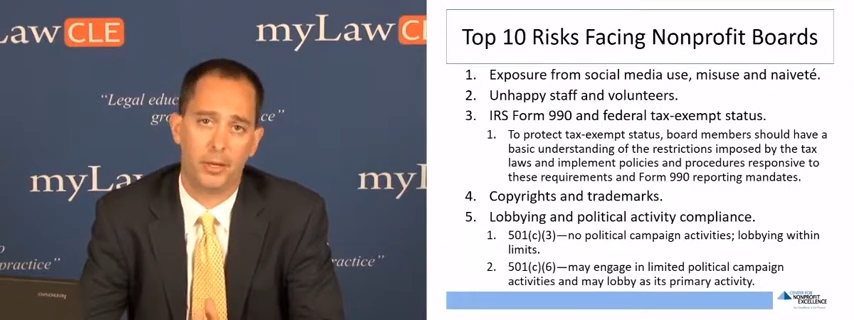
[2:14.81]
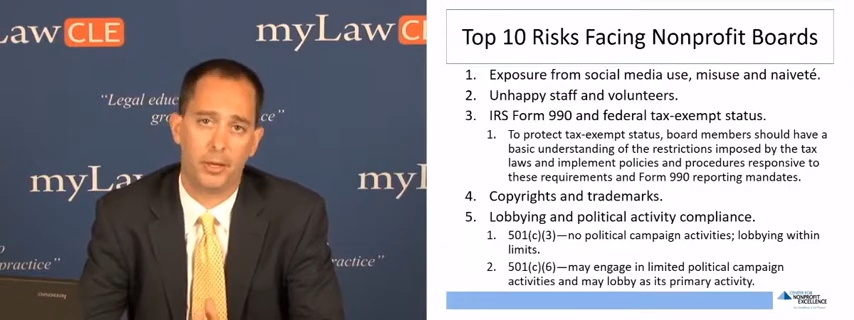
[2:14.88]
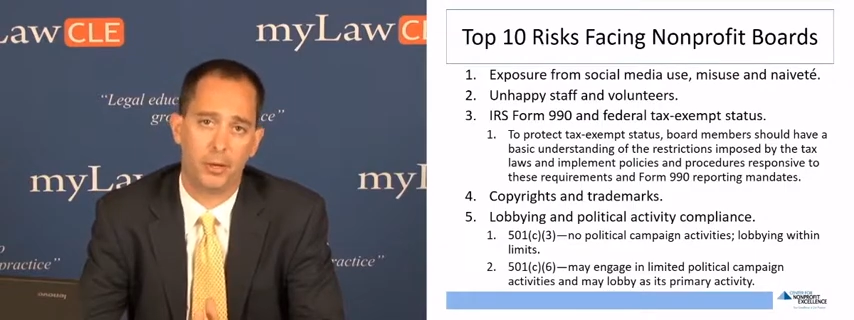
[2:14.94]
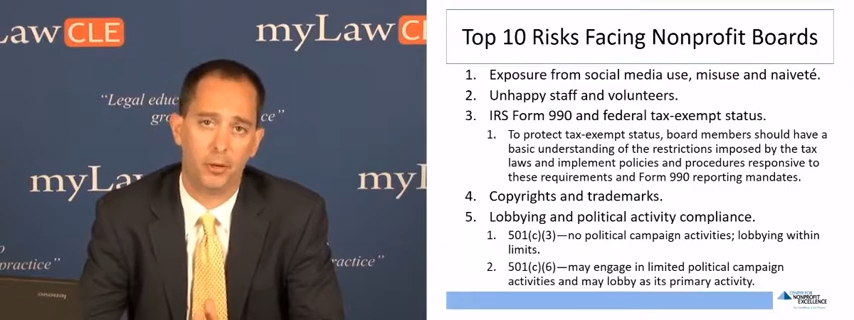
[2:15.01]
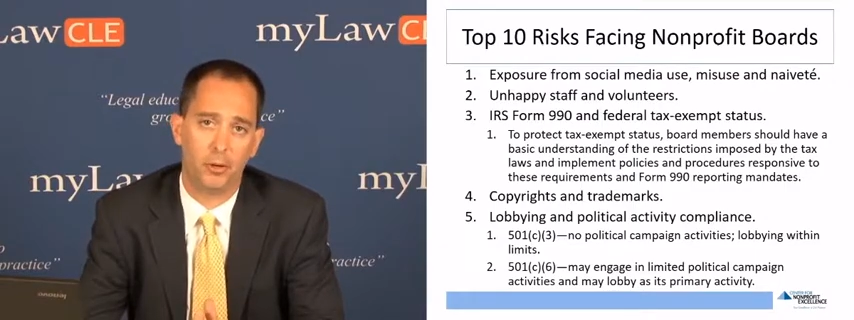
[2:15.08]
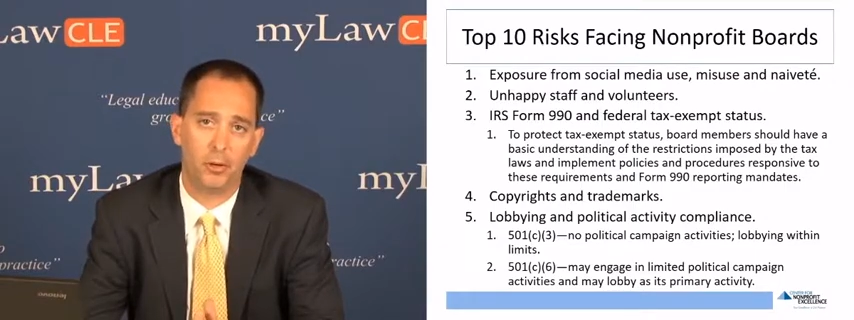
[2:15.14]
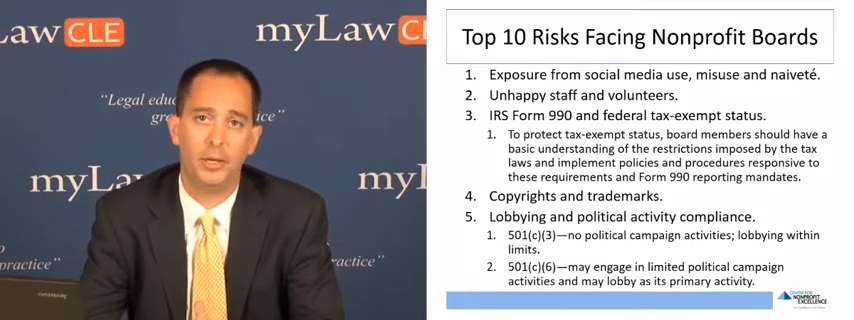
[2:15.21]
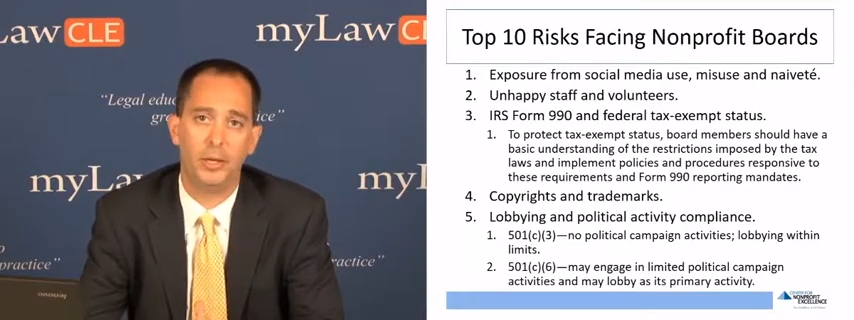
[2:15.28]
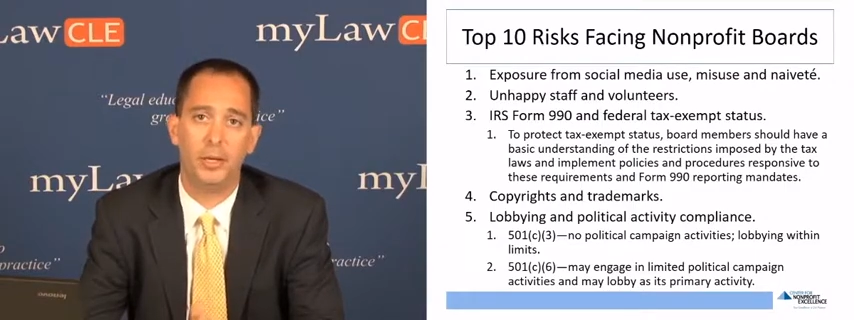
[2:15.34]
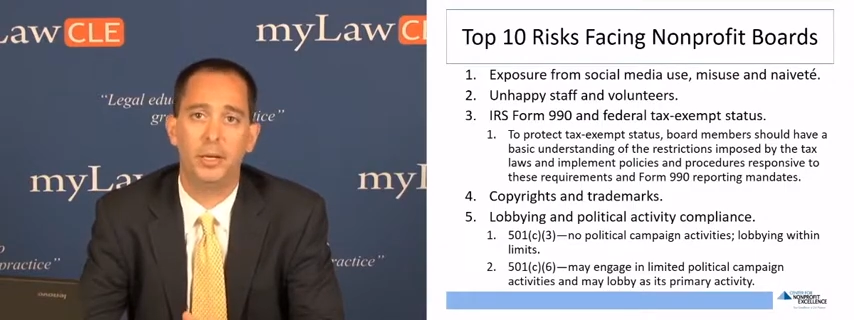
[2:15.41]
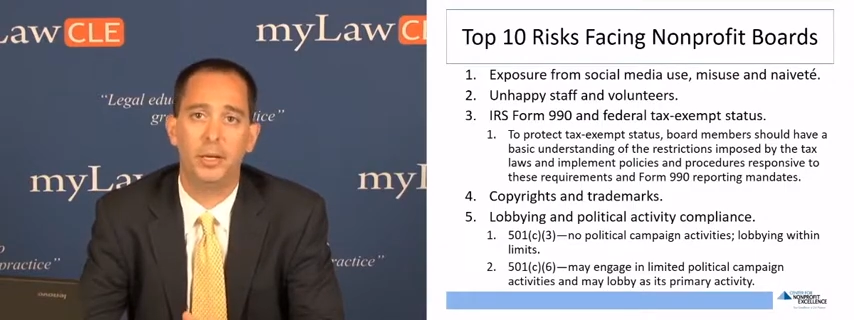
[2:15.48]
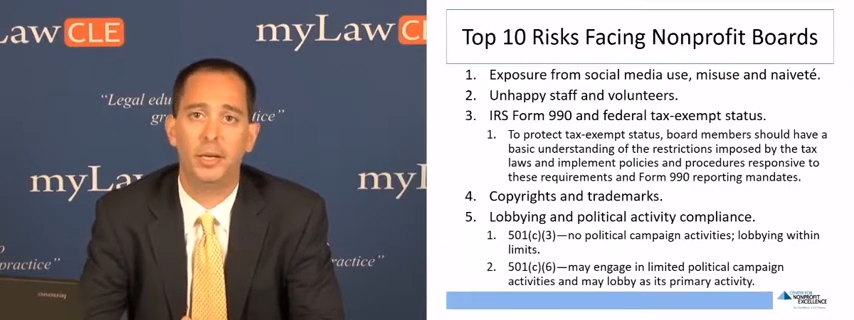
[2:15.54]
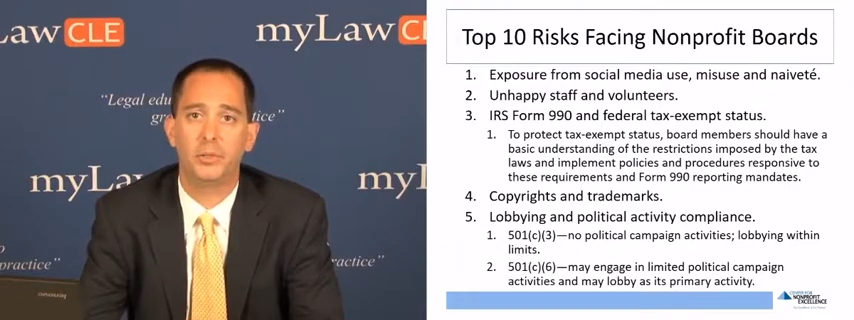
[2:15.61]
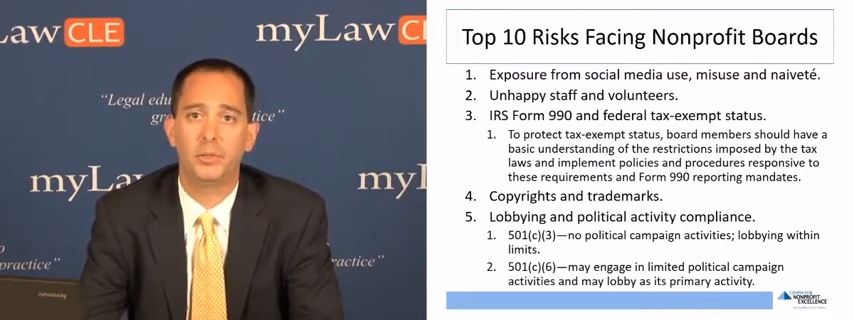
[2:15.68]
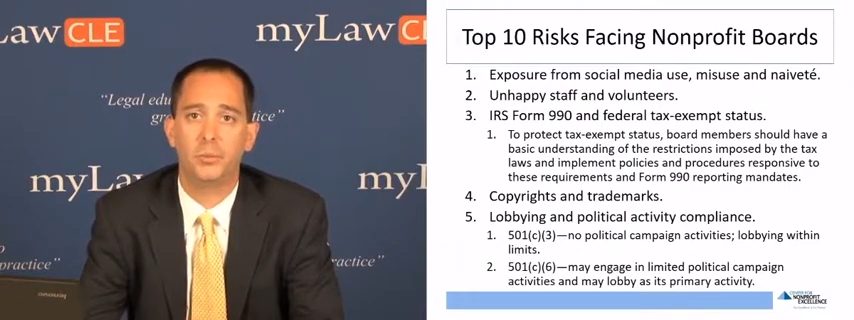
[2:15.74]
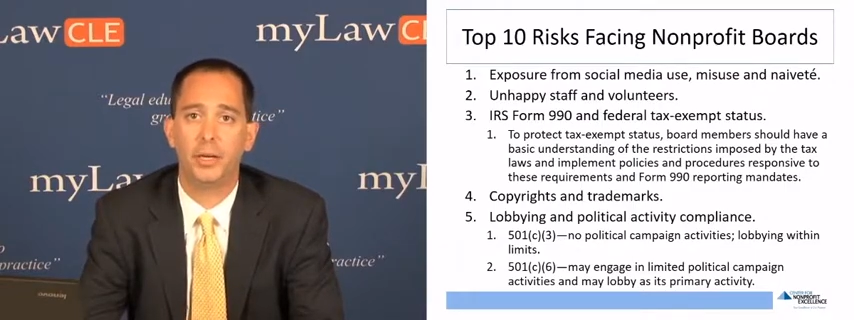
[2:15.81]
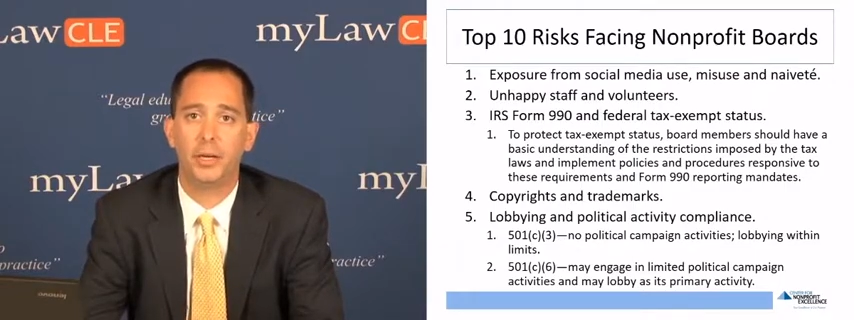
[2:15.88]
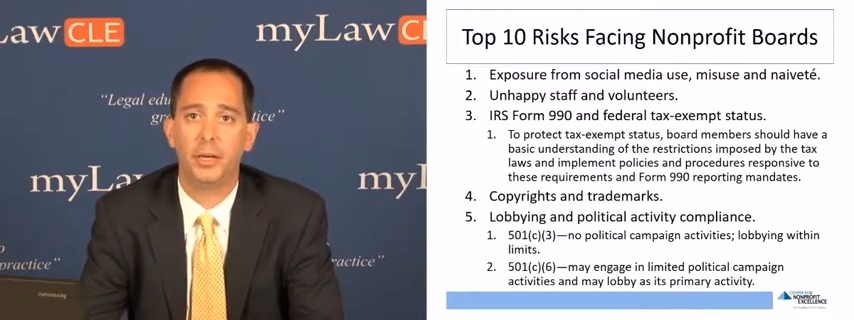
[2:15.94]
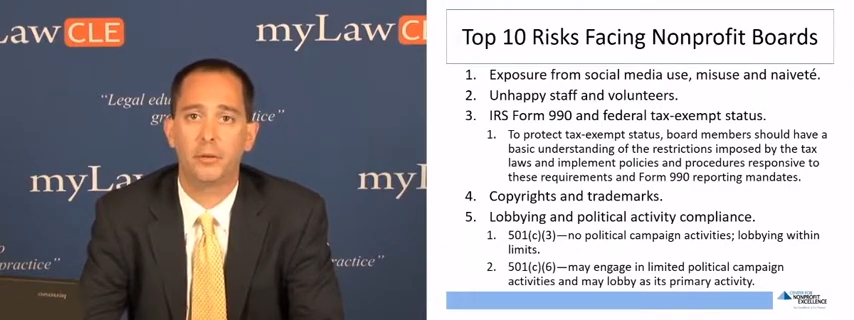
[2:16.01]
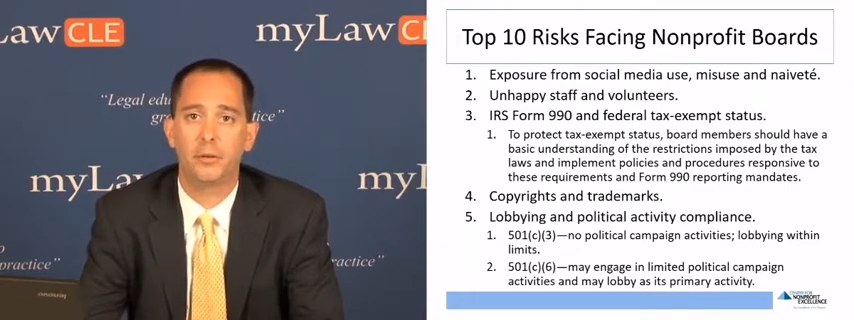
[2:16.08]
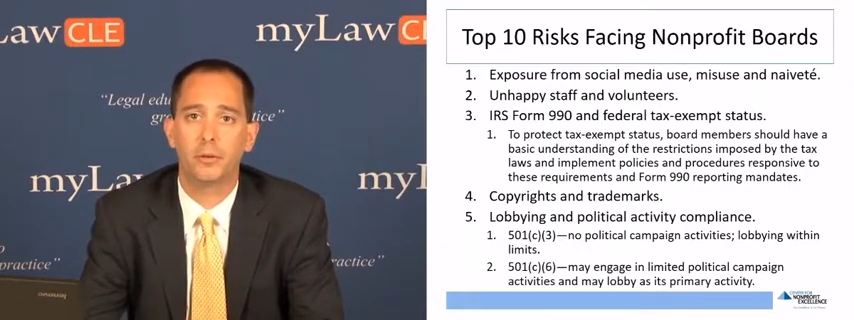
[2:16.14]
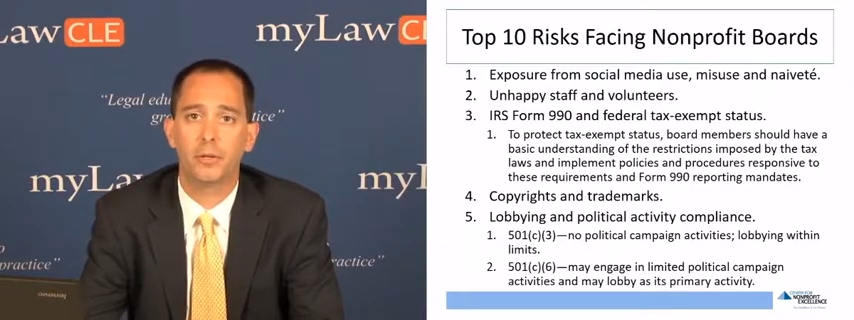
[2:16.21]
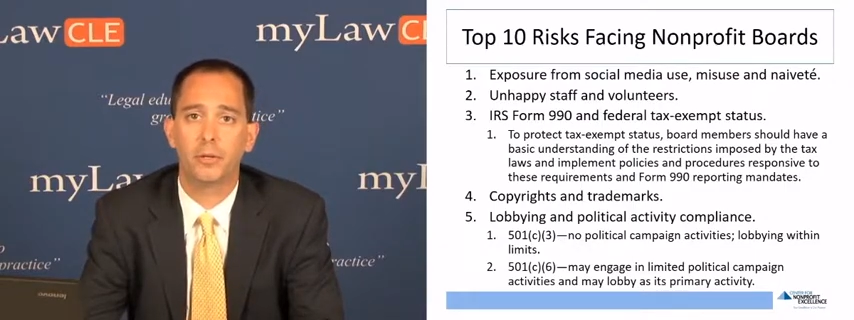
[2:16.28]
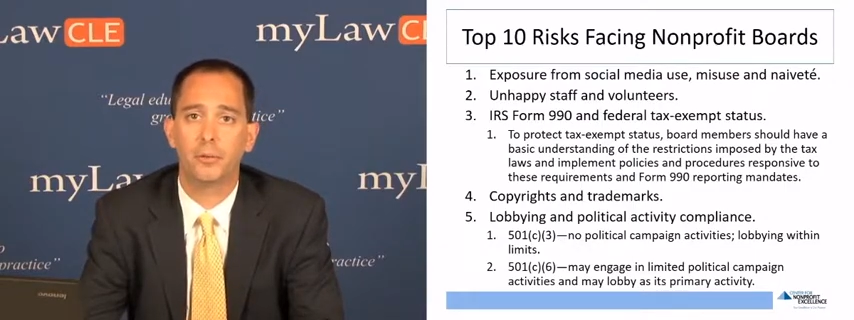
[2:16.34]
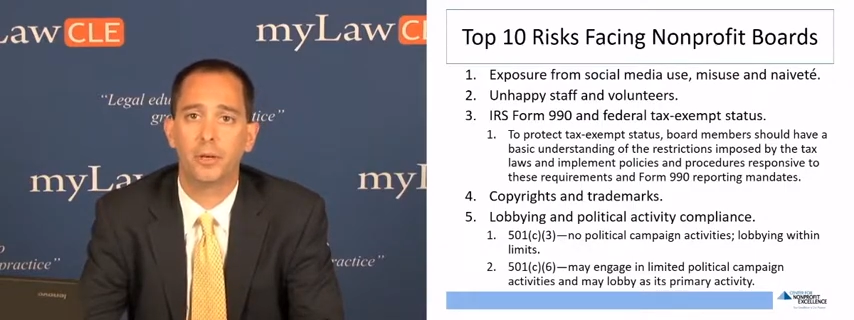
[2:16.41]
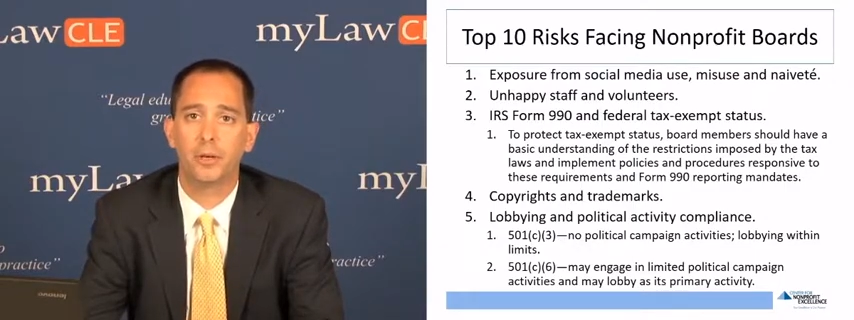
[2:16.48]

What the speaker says: particularly as we enter